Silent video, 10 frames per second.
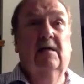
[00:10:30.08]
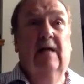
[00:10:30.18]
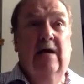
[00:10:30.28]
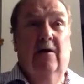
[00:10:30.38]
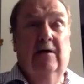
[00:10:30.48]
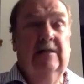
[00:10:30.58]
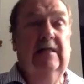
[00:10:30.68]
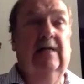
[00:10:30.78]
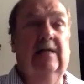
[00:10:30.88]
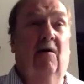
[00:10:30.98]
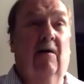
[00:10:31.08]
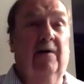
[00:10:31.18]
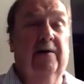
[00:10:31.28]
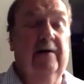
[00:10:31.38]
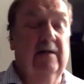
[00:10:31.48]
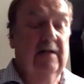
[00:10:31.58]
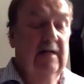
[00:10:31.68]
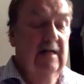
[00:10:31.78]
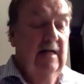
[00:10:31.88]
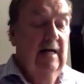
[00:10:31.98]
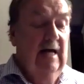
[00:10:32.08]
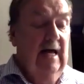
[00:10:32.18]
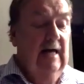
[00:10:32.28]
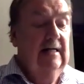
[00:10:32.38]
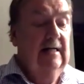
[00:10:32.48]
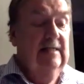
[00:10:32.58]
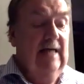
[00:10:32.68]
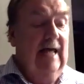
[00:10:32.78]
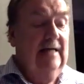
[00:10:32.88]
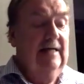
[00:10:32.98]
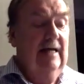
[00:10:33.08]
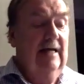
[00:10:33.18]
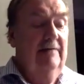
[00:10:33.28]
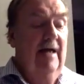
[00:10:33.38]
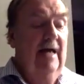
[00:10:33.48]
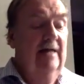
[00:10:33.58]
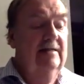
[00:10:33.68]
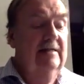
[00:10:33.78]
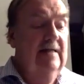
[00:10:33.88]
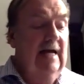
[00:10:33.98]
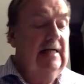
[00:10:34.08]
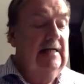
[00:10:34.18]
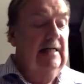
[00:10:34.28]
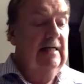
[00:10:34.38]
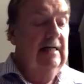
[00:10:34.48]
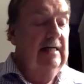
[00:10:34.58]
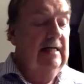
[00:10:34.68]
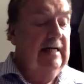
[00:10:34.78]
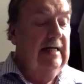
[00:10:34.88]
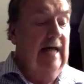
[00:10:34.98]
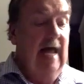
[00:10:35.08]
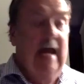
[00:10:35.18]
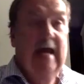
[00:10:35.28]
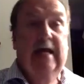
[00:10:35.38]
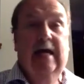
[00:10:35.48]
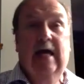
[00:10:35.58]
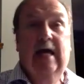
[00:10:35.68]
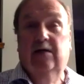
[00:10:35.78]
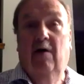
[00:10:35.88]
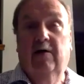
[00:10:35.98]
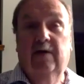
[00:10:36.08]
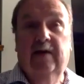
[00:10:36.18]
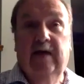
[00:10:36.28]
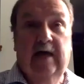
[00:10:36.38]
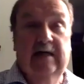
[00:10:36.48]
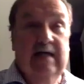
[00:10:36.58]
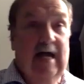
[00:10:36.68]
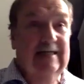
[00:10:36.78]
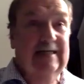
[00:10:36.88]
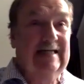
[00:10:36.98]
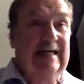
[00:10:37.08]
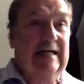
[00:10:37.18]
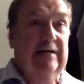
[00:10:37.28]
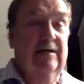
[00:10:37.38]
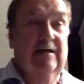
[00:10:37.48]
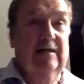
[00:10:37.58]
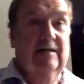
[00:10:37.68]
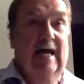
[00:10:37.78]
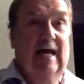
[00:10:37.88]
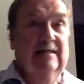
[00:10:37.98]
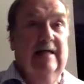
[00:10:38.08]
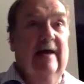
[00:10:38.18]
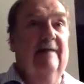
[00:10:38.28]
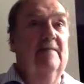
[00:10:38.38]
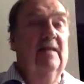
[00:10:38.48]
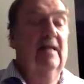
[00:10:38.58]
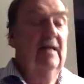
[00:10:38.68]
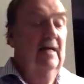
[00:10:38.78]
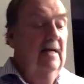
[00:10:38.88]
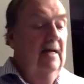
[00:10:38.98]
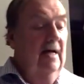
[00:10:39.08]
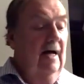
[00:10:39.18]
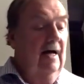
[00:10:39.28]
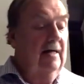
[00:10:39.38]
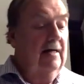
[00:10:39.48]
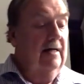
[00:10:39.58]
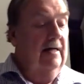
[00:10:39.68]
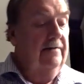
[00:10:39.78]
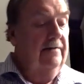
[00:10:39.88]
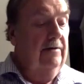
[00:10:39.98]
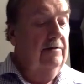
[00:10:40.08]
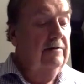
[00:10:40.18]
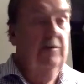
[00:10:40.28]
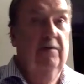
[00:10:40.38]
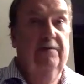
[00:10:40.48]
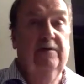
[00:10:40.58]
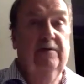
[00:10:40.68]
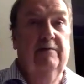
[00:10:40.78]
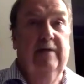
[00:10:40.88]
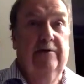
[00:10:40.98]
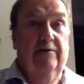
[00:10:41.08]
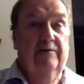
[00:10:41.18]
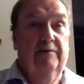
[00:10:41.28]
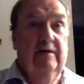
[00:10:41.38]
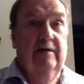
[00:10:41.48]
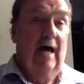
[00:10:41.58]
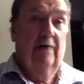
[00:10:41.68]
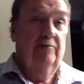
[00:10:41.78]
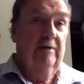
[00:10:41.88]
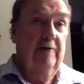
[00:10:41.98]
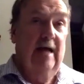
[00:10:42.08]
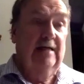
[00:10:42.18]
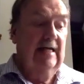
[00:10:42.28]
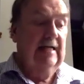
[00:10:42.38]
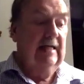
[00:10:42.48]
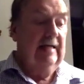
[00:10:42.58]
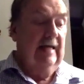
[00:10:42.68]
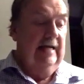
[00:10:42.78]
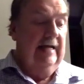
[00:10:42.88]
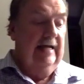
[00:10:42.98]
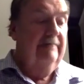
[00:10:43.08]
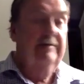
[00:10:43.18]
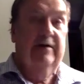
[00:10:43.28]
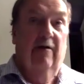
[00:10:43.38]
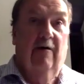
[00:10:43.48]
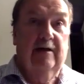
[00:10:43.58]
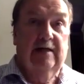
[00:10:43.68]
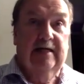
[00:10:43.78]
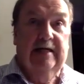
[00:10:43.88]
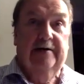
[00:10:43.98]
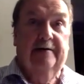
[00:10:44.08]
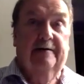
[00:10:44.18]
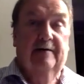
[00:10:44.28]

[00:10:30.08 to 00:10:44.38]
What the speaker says: A-R-T, Arthur, and his last name has an L, E-A, and an R at the end. It has Lear in his last name. If you remove some letters but not rearrange anything, he'd be Art Lear.